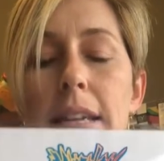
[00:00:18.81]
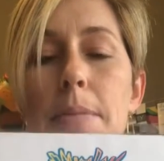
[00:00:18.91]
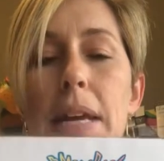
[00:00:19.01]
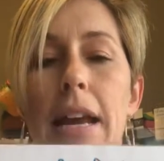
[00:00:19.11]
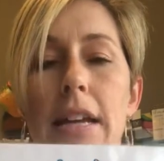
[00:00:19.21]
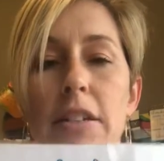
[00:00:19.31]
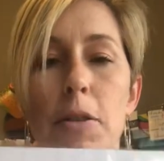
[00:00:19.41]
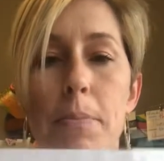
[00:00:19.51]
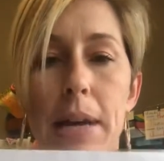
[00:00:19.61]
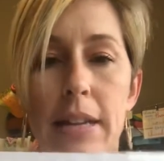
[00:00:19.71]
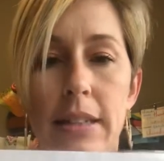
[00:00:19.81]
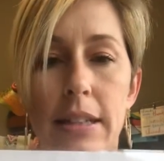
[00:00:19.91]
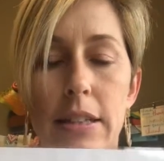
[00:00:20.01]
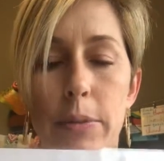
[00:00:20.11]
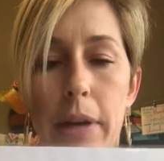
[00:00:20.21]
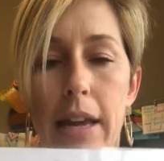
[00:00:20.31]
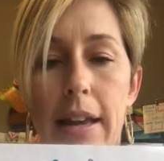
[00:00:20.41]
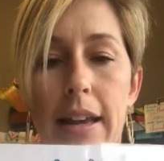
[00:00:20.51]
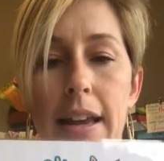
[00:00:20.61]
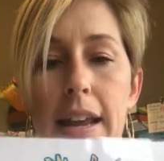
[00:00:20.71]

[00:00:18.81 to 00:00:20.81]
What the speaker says: going to be in your bins this week,